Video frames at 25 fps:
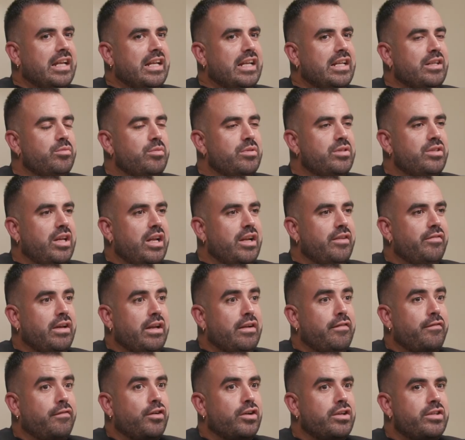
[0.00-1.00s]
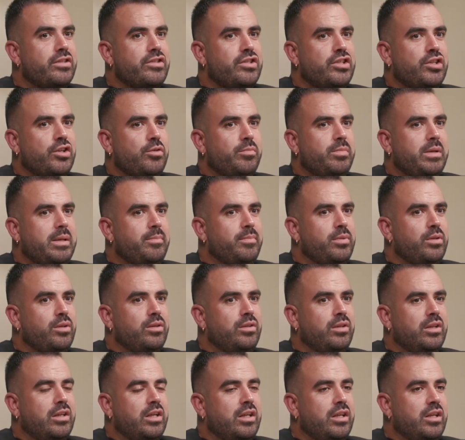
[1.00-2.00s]
like it was kind of at first, you know,
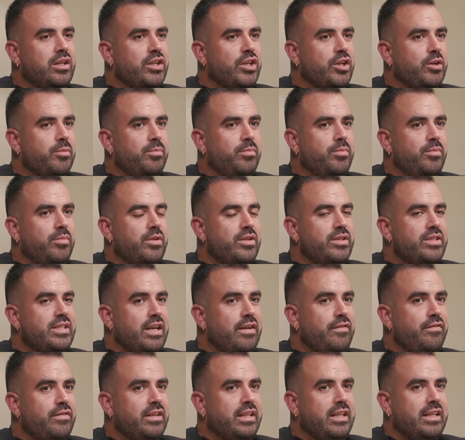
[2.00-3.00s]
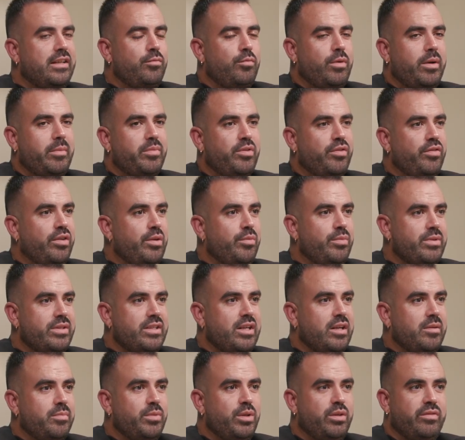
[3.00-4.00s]
people, you know, definitely Web3
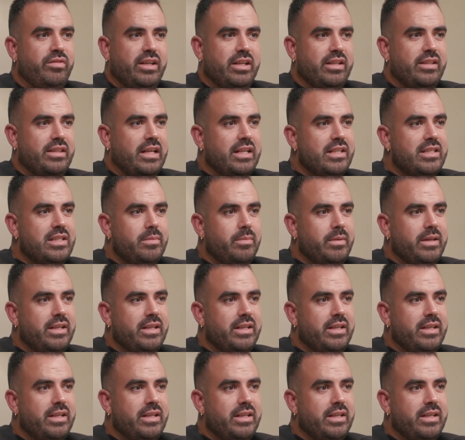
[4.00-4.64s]
was not moving at that